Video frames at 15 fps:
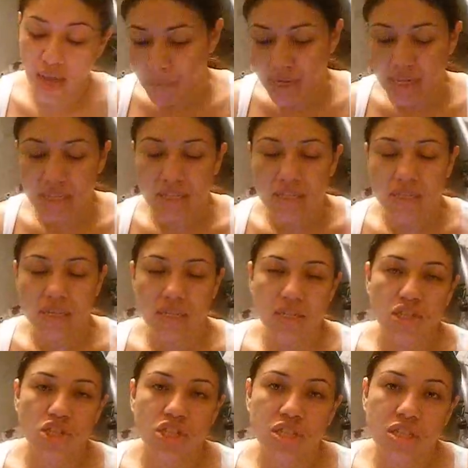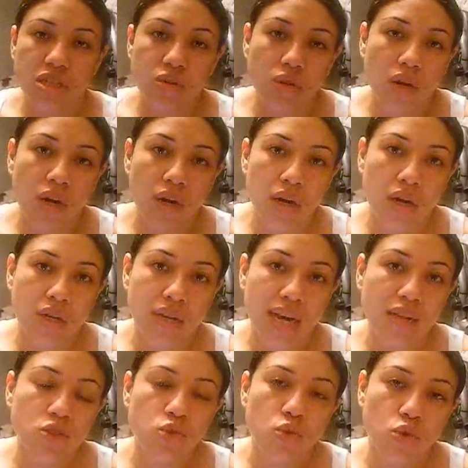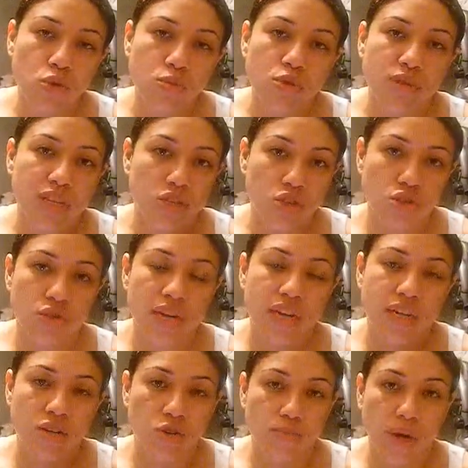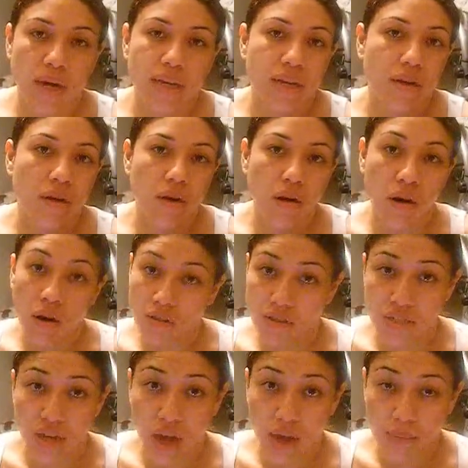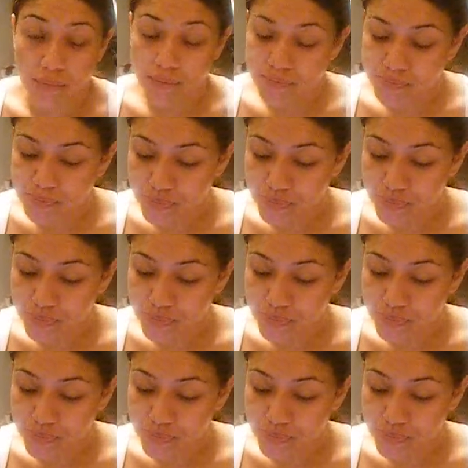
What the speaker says: But it's just a natural hormone that you create in your body all the time.